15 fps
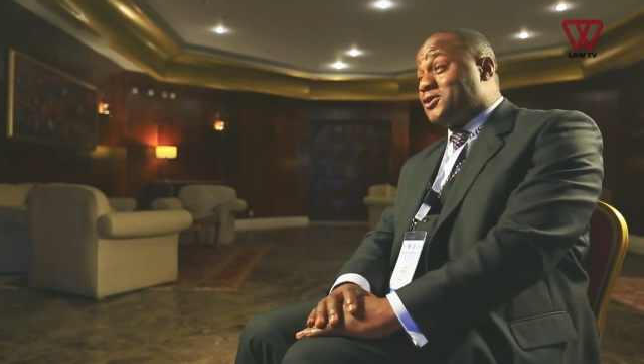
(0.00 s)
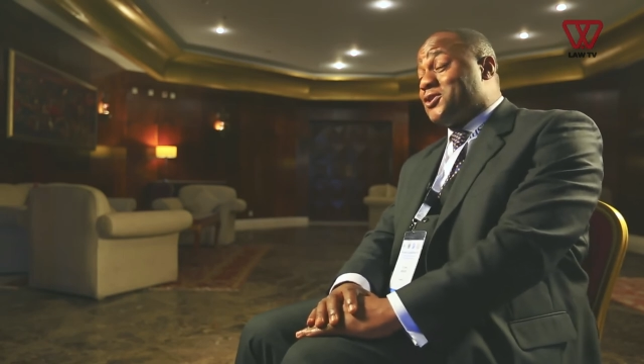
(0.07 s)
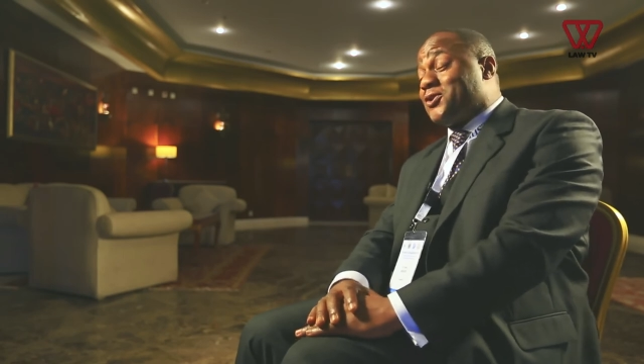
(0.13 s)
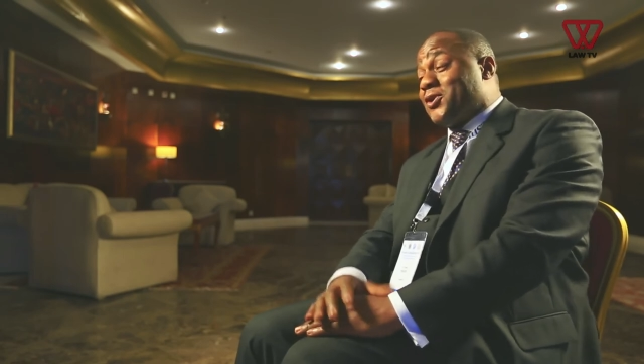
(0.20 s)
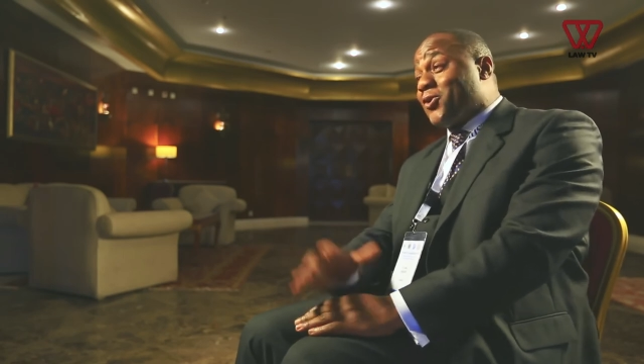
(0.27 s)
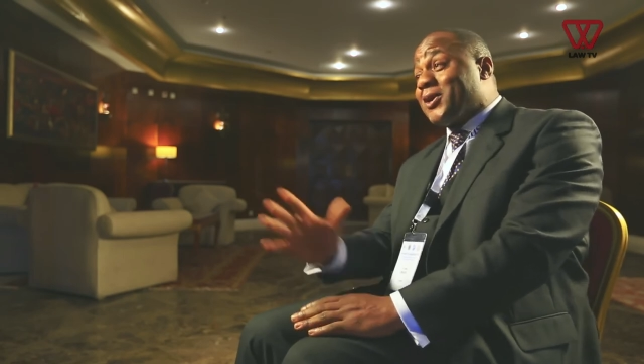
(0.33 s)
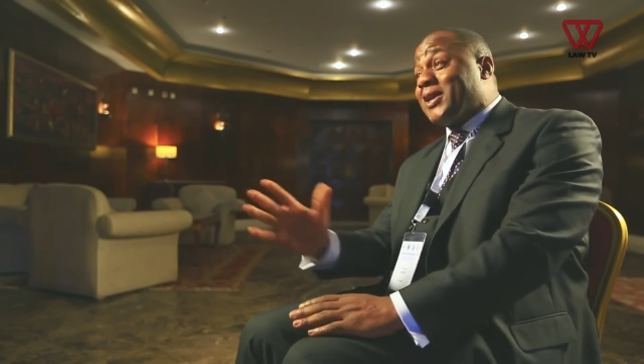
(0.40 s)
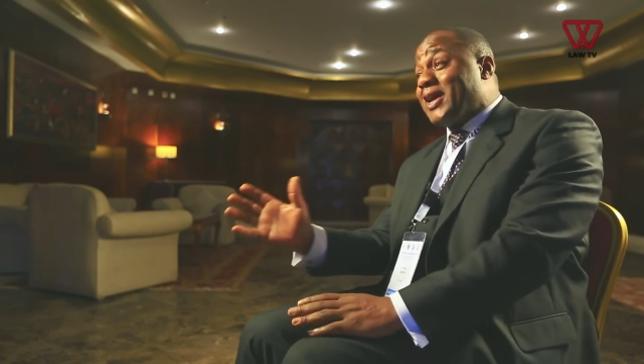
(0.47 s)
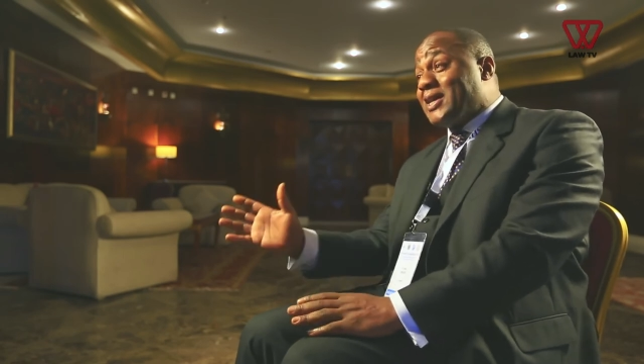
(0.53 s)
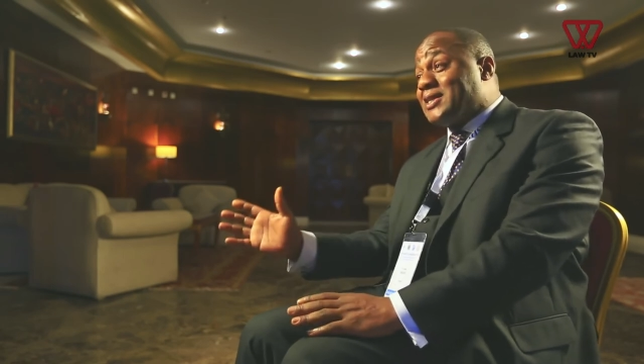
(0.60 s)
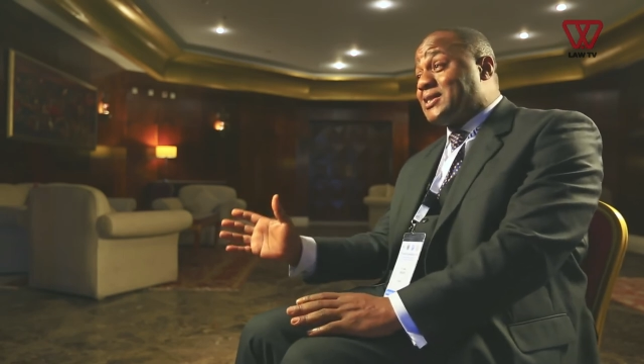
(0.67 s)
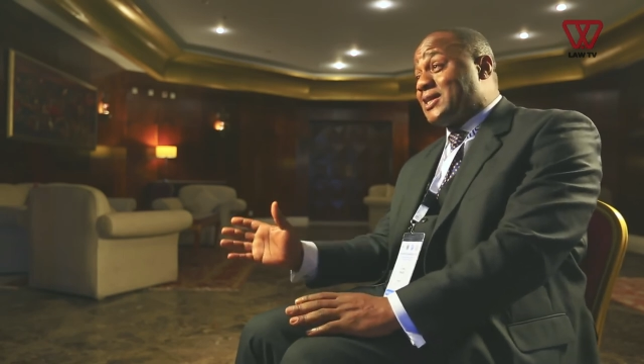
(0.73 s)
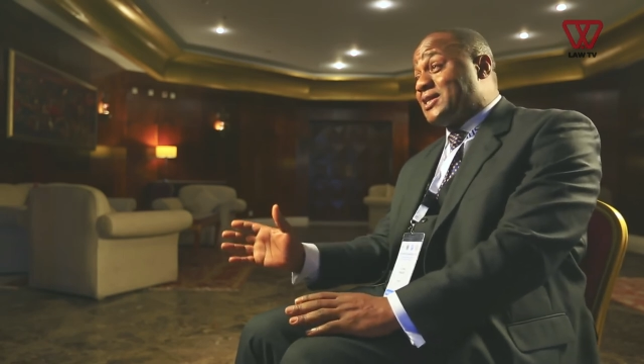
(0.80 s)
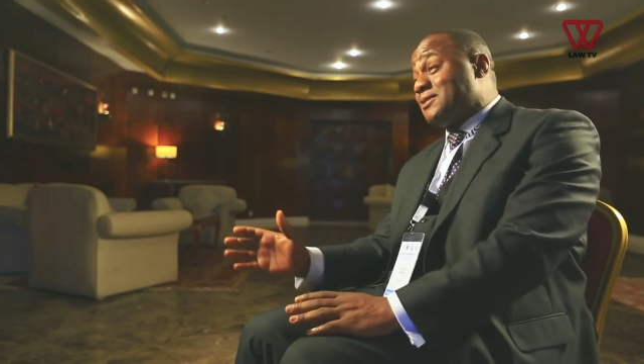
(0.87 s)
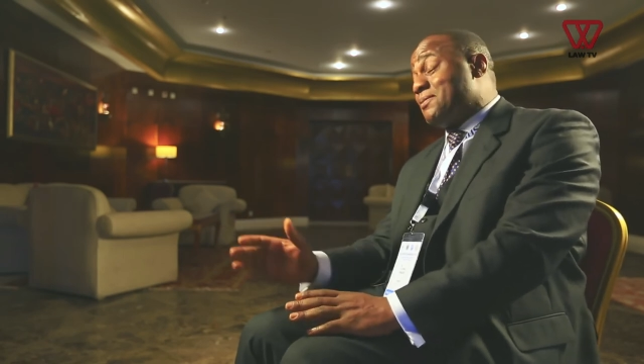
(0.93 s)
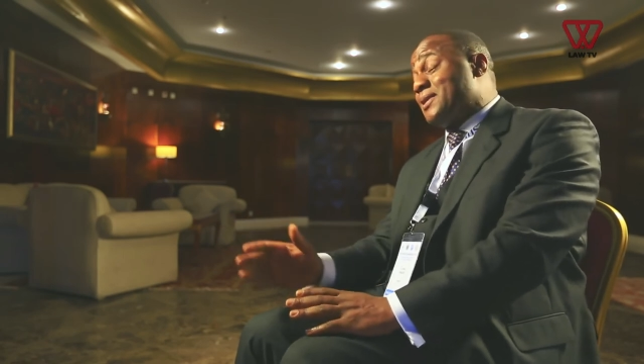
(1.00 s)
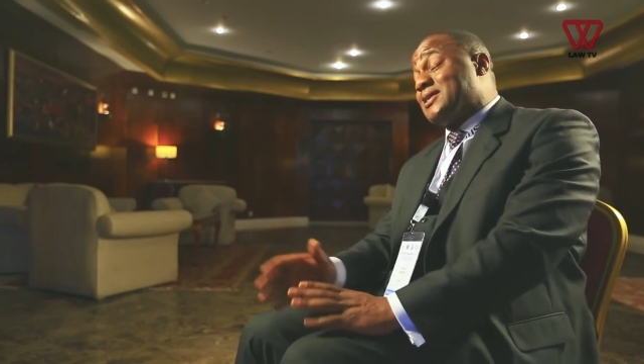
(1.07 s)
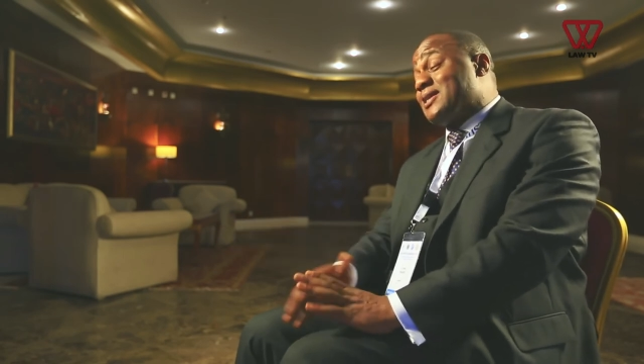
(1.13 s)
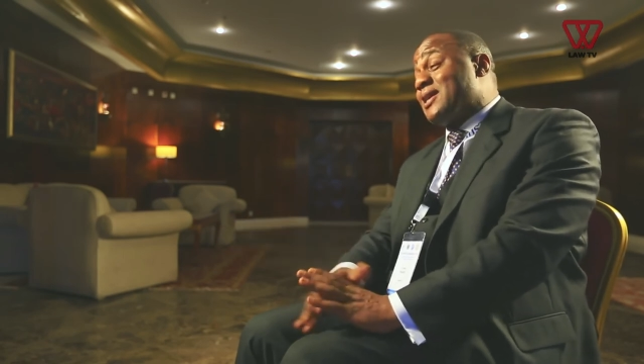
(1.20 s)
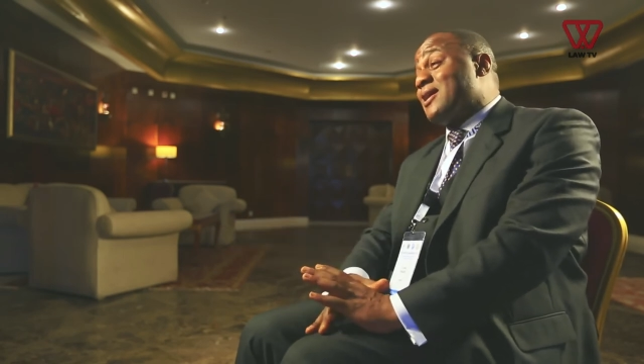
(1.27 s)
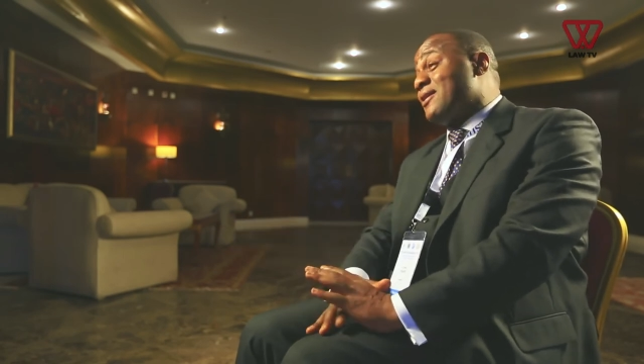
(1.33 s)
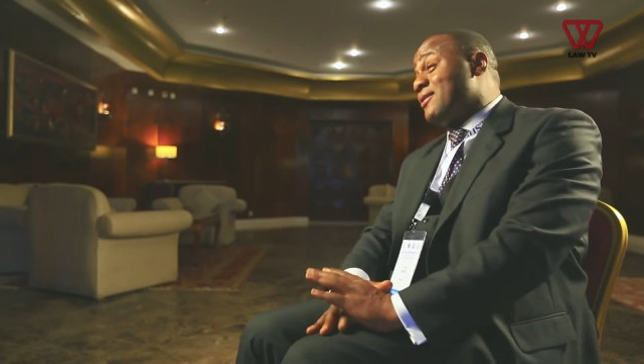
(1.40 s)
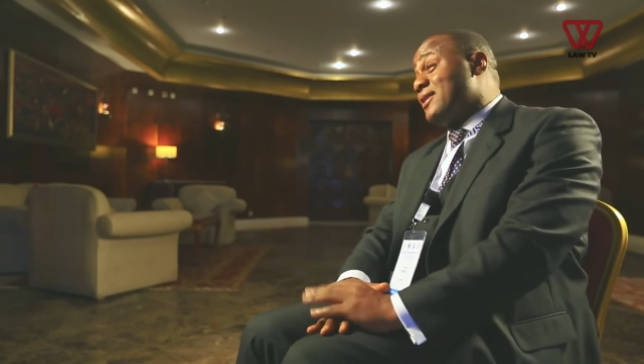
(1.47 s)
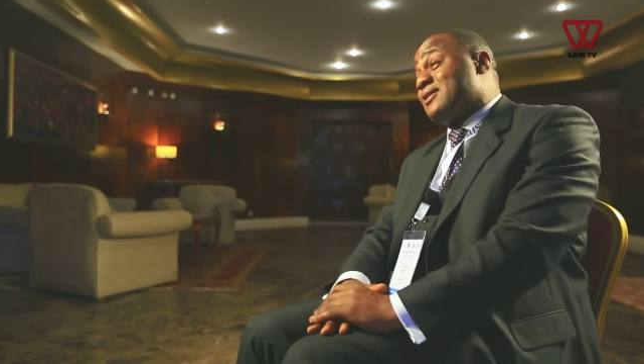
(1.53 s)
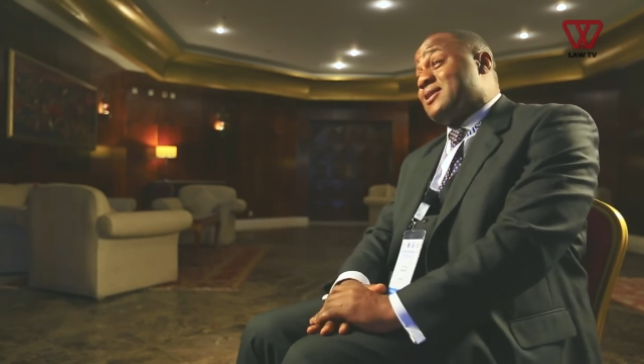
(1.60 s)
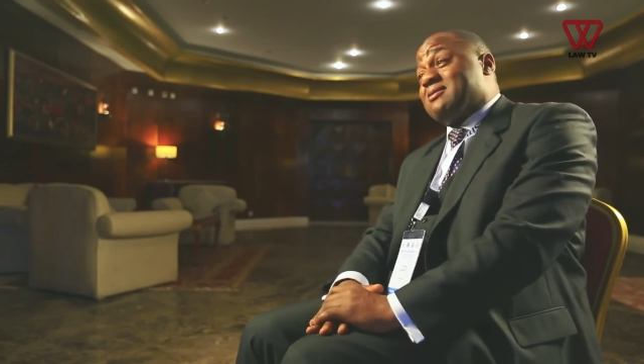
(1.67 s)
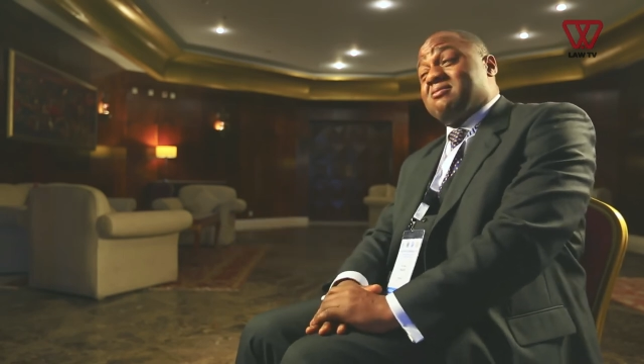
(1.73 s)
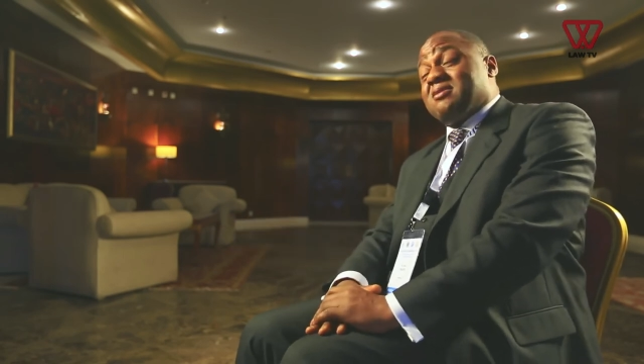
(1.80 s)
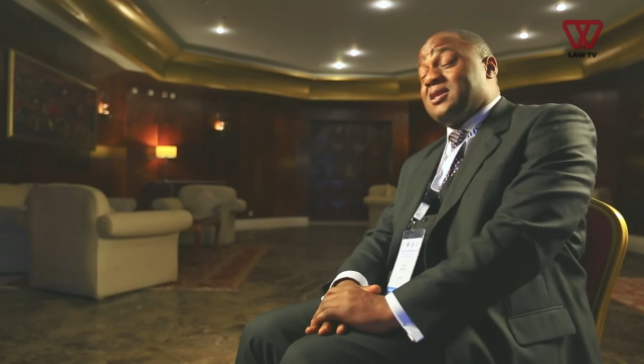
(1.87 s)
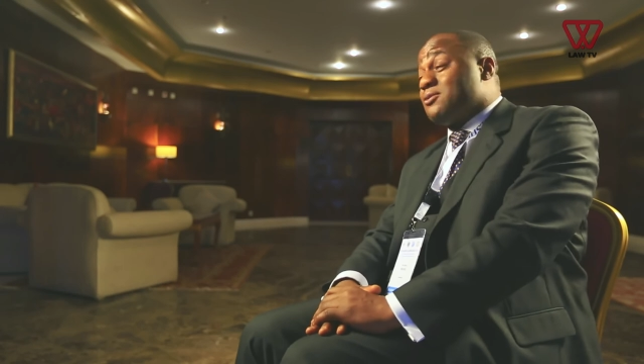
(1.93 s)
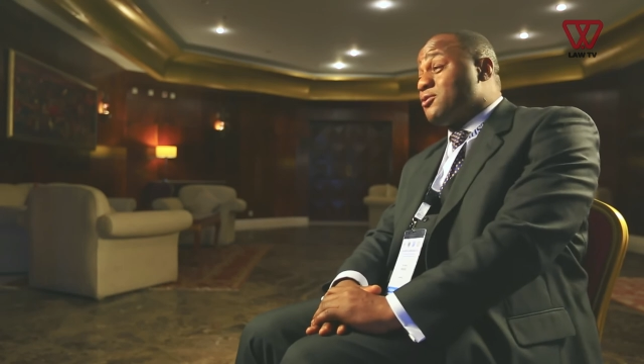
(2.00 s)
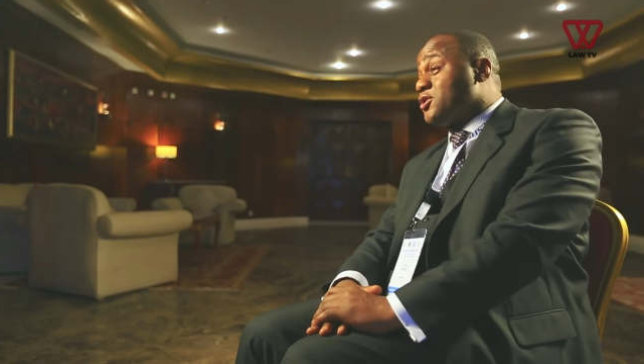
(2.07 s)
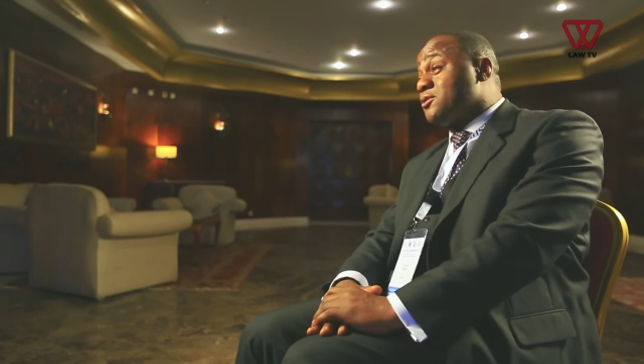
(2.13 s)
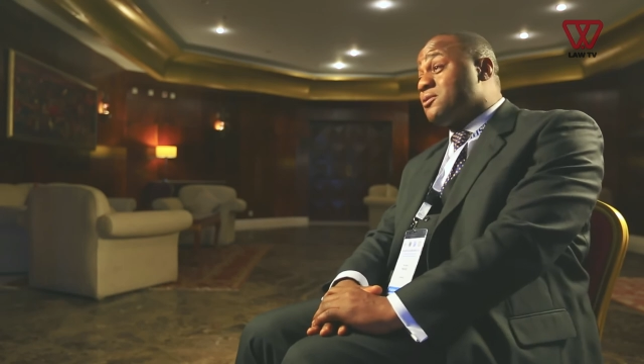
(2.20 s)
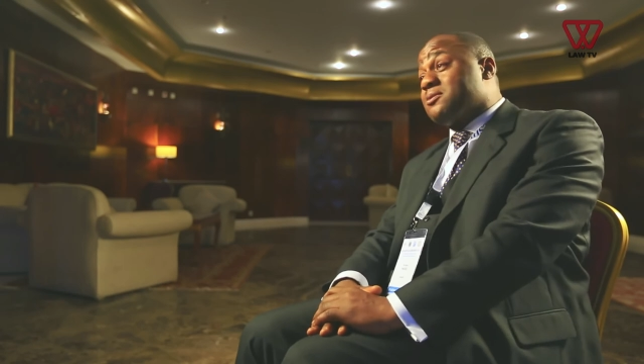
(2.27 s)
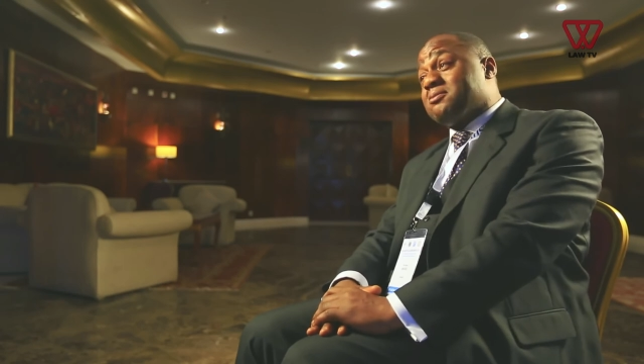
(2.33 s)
to the organizers because I think that it was,